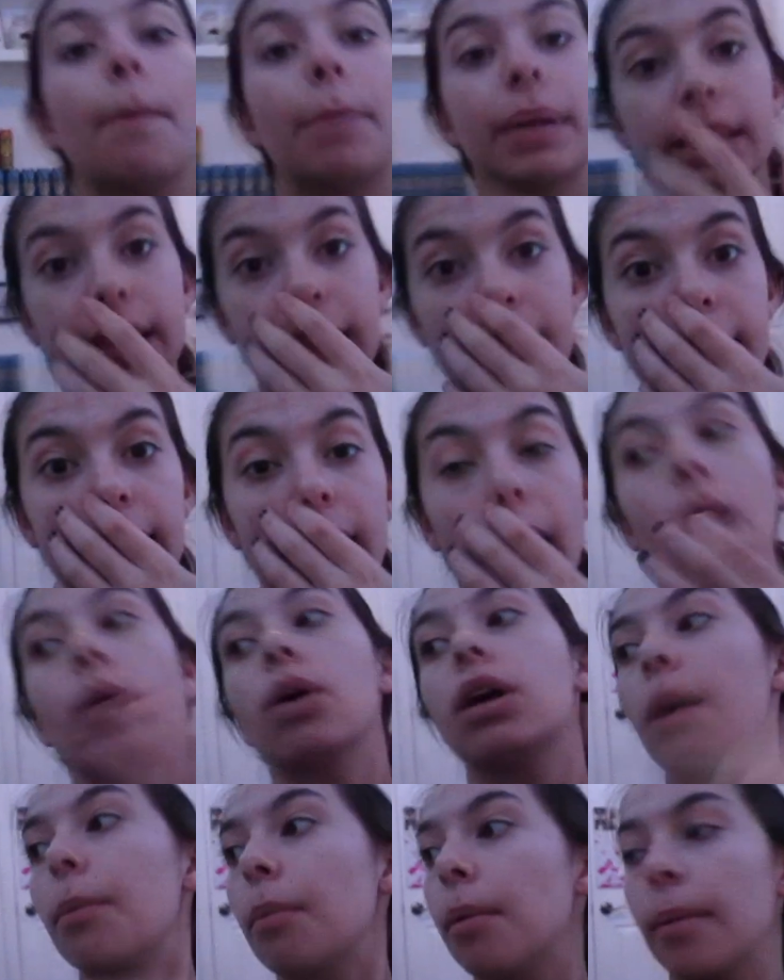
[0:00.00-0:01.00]
But then I'll
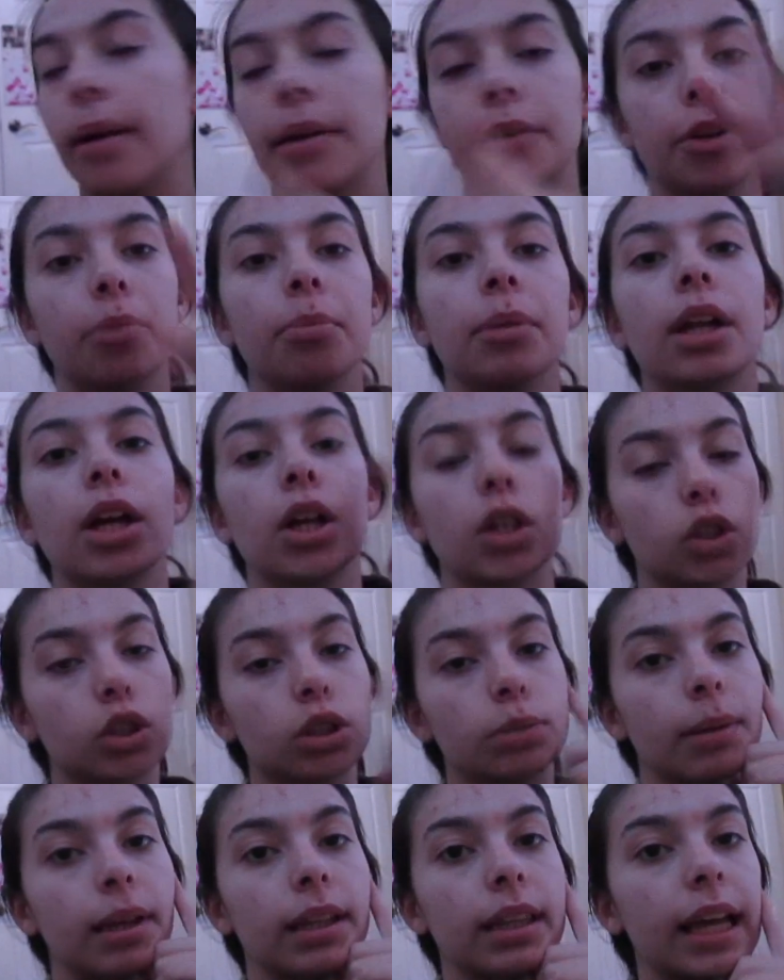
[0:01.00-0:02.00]
come in my room and I'll use
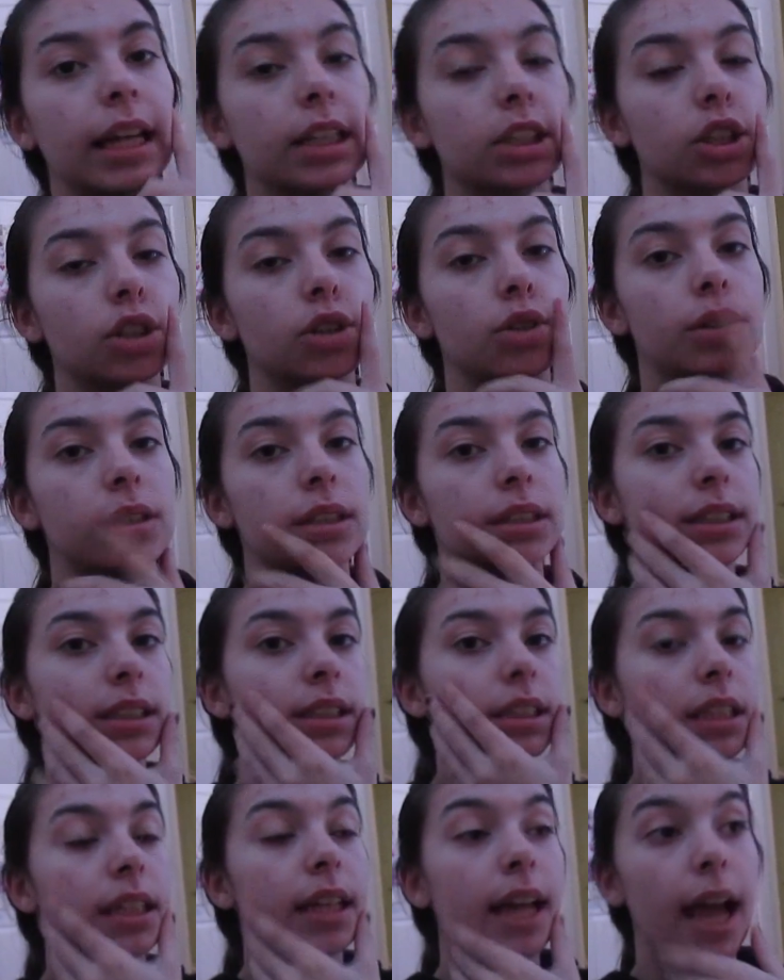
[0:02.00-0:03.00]
my light so you can
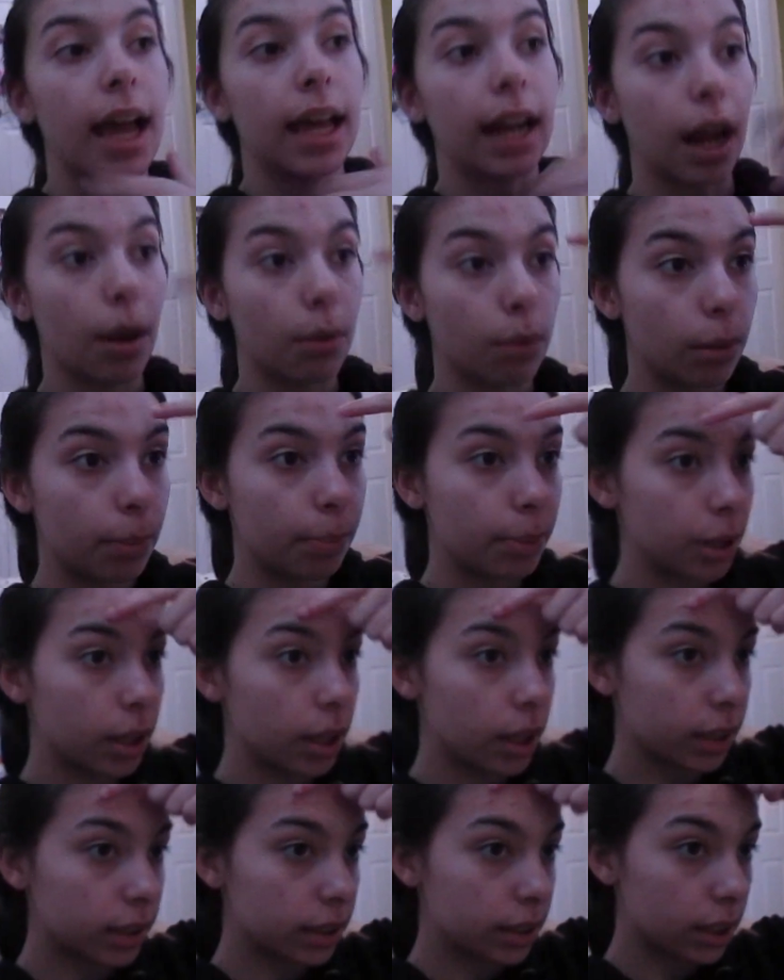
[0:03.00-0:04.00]
see it. And I will
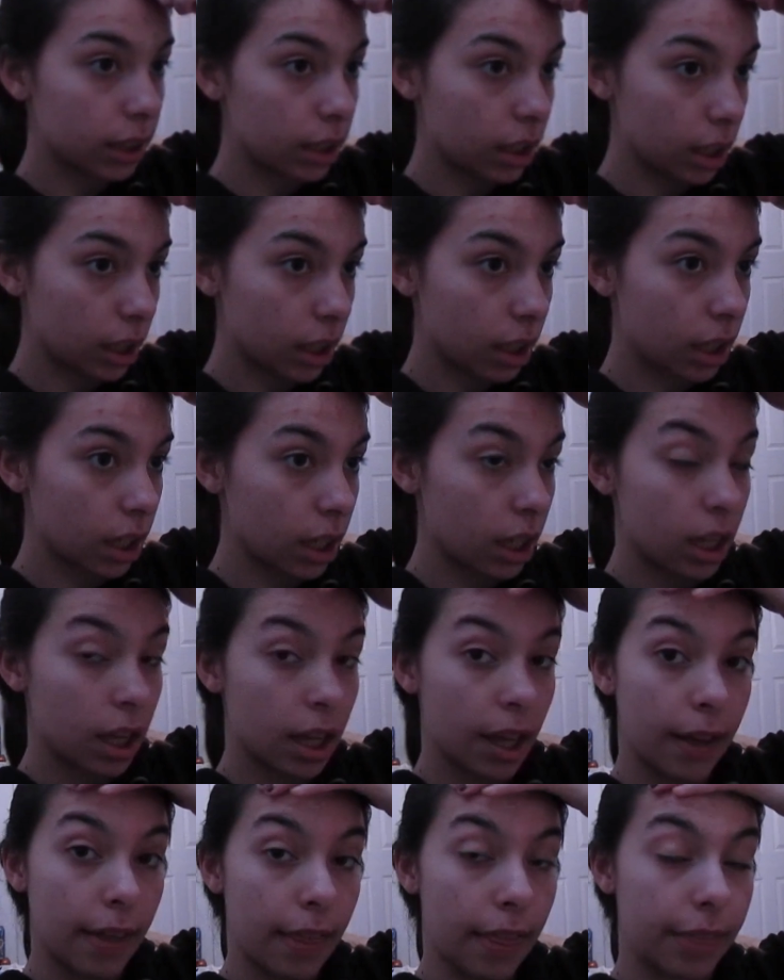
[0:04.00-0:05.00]
put
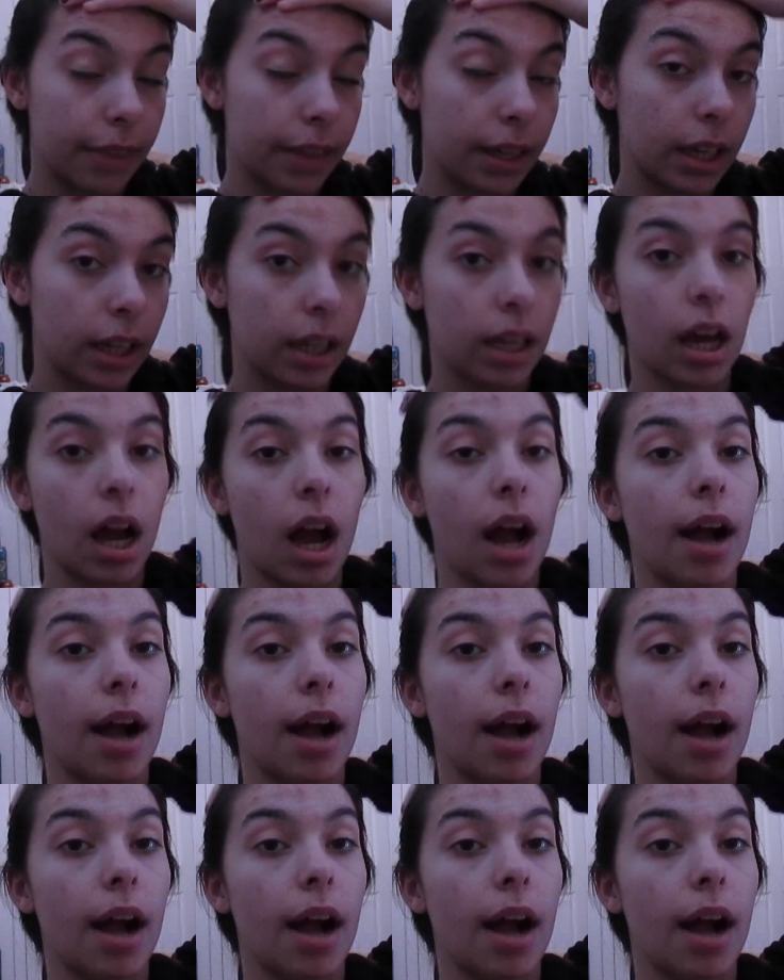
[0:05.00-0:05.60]
the